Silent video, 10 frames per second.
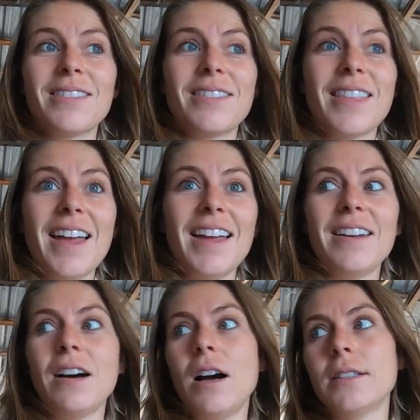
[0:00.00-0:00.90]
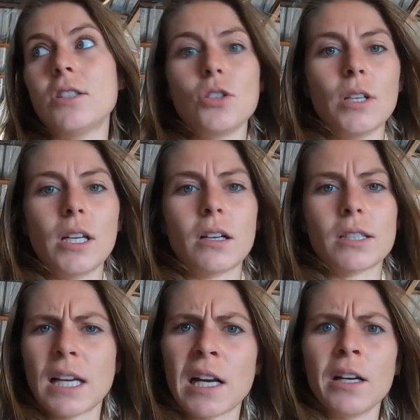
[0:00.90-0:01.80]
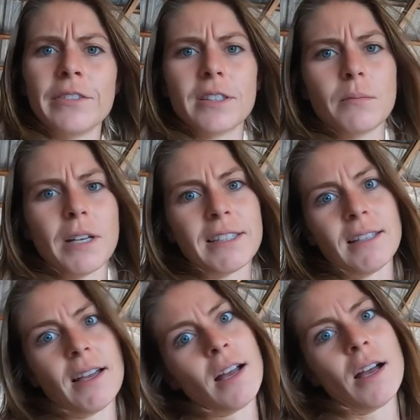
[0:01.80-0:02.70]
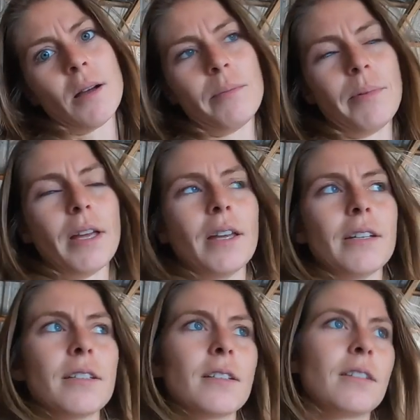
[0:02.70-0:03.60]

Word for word: than us doing it ourselves and messing up and